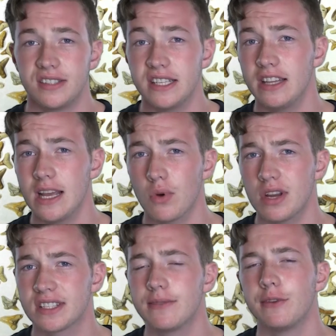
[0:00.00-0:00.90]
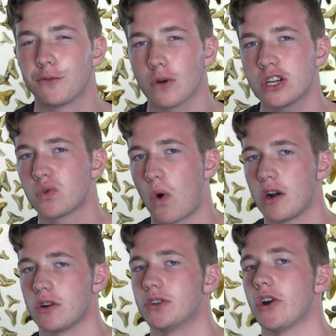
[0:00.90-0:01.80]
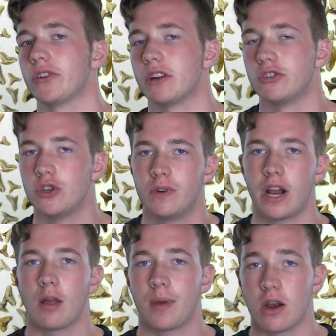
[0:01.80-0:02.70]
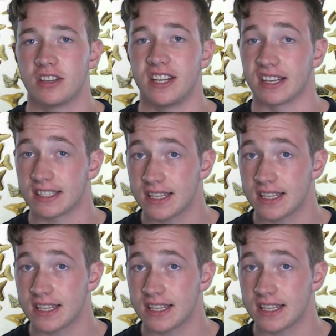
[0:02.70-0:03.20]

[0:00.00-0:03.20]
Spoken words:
Sea lampreys live in fresh water during their juvenile parasitic